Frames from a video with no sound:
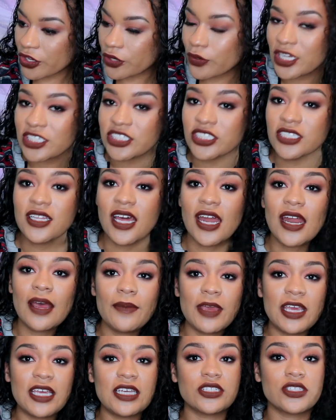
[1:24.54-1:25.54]
The question that
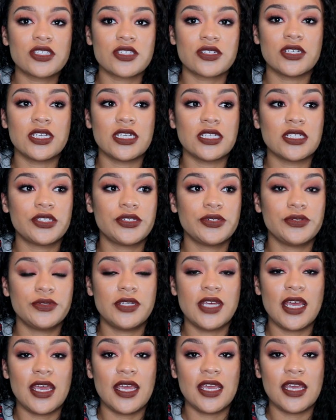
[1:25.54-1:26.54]
I'm answering
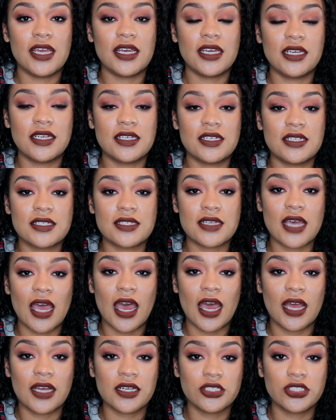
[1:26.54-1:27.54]
today is
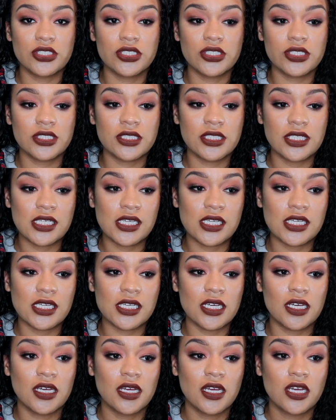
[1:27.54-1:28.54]

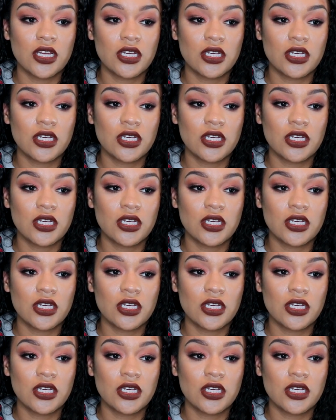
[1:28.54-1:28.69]
actually,